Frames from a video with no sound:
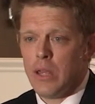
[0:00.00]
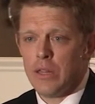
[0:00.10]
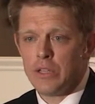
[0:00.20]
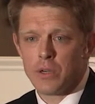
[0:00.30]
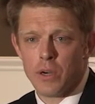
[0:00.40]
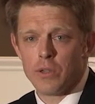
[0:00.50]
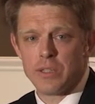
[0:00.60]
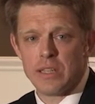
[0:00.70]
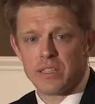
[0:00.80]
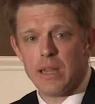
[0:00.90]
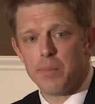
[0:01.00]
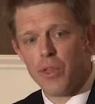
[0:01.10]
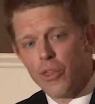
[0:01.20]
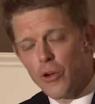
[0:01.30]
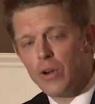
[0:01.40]
And these are girls that skipped
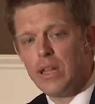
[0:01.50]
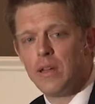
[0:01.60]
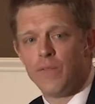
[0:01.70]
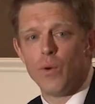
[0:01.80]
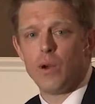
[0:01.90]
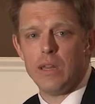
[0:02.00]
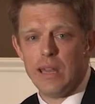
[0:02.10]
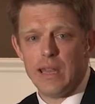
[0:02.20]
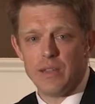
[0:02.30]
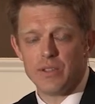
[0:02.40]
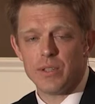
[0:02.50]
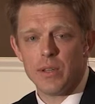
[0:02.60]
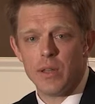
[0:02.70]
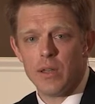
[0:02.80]
30 and 40 days